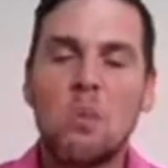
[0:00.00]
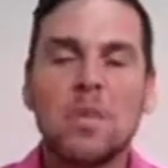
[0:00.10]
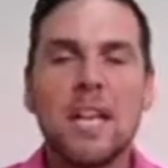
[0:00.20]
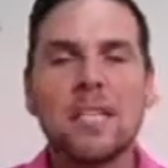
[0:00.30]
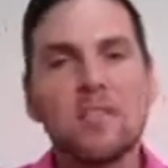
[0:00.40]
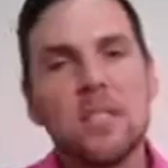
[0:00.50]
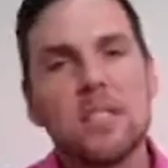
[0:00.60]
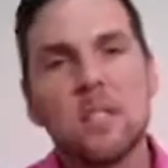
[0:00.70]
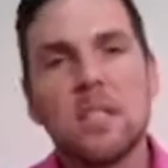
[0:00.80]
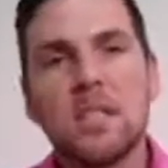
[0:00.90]
But yeah, so I
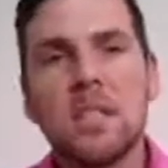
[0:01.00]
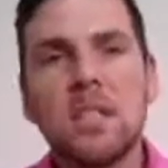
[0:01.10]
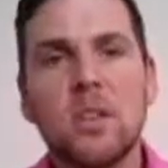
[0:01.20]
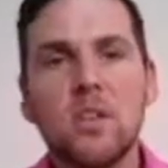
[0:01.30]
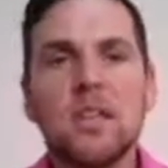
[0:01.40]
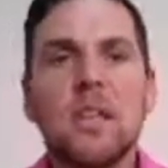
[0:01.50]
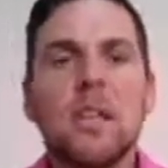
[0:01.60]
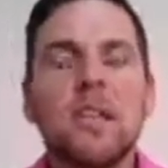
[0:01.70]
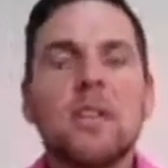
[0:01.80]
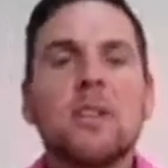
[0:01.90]
started looking into
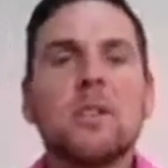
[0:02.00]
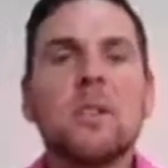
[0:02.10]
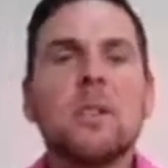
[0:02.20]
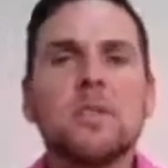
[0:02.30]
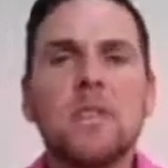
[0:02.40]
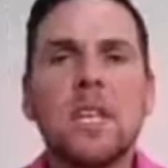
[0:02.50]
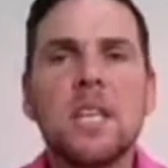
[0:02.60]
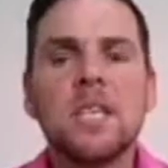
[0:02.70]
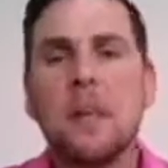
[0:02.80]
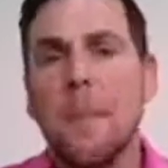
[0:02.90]
those
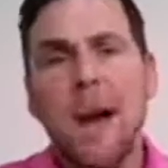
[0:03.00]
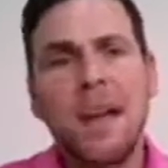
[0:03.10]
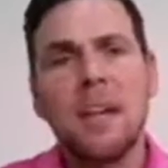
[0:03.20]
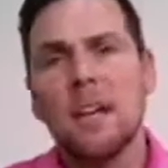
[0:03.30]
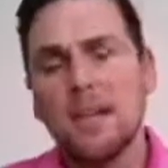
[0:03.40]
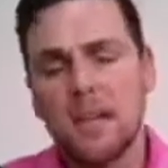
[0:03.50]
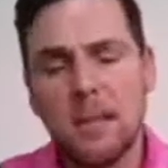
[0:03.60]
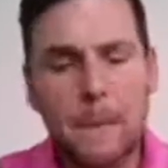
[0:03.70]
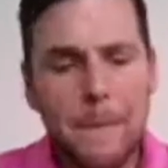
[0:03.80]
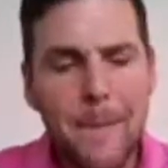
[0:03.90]
things. And
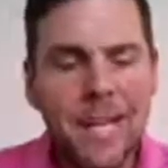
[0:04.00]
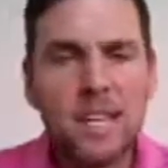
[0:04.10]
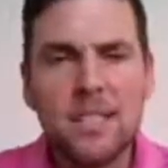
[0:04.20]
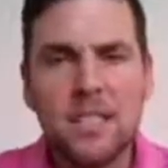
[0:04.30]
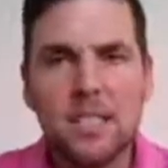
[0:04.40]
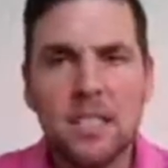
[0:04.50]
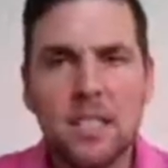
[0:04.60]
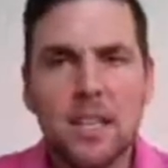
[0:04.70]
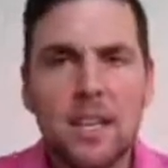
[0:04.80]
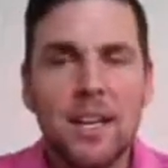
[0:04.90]
my cousin,